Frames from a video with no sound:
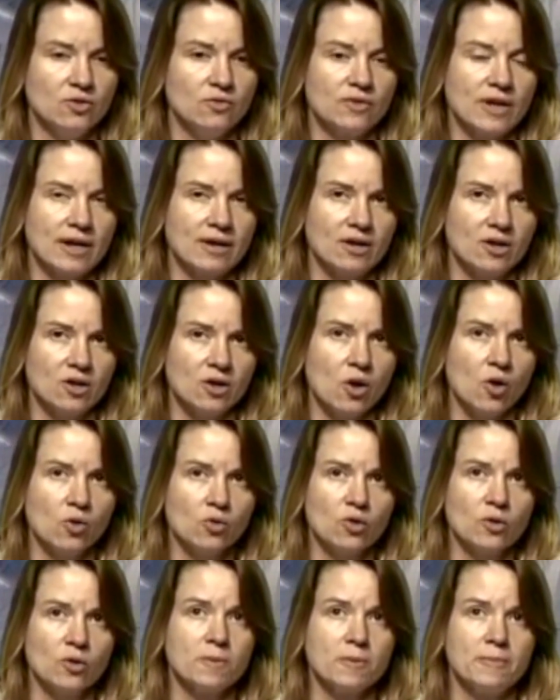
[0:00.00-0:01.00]
you've got a
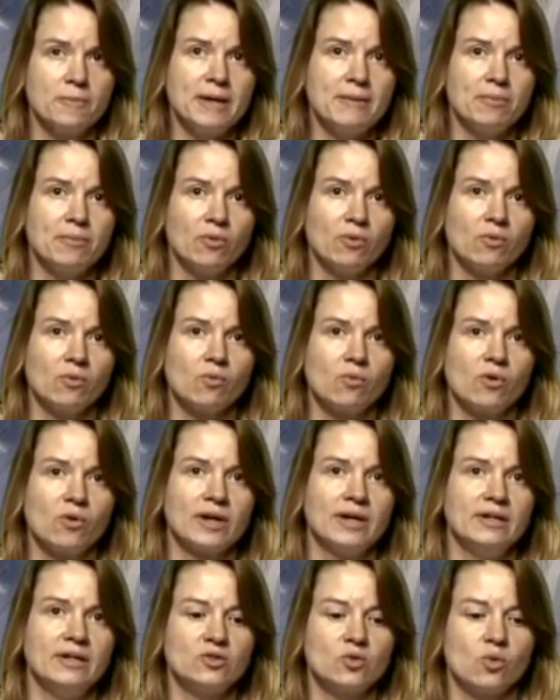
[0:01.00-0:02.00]
whole group of people
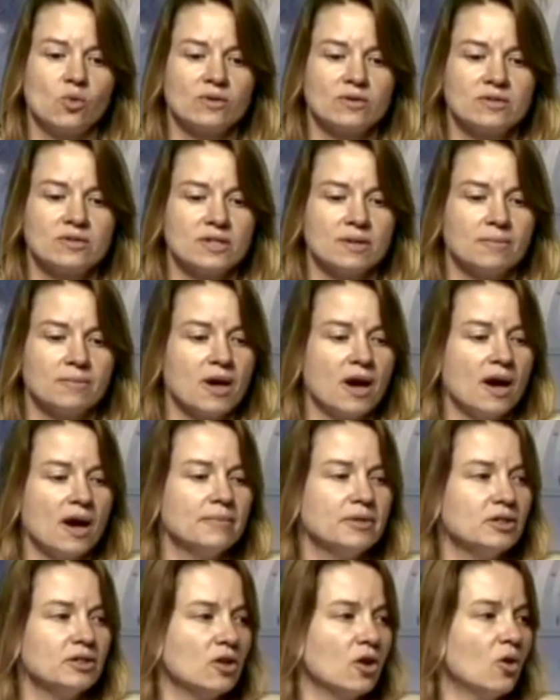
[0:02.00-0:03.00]
working toward some
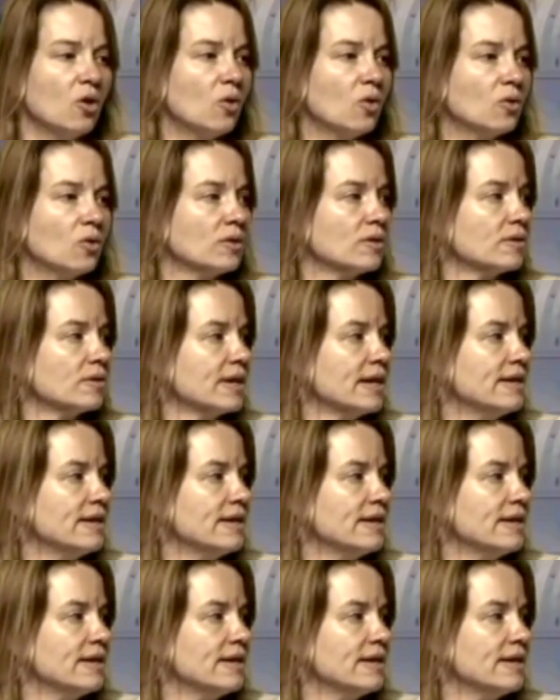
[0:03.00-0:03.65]
common goal,